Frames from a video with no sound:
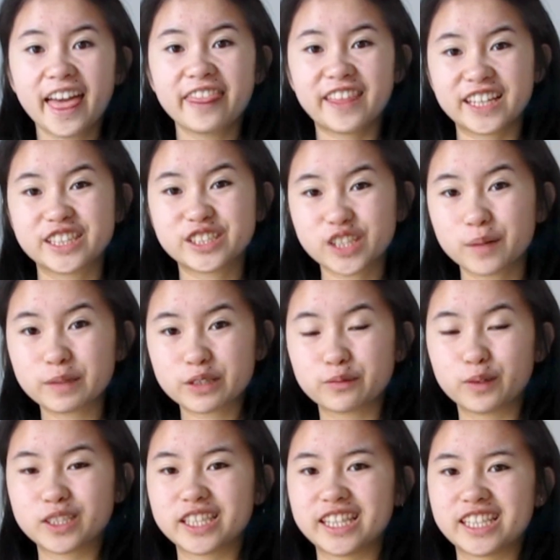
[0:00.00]
Thank you so much for
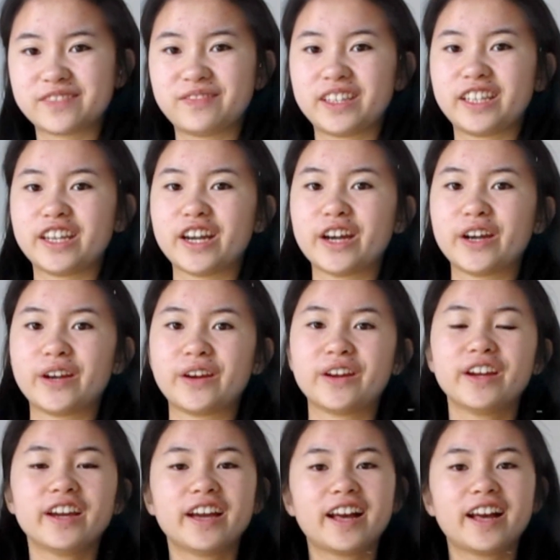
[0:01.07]
watching this video.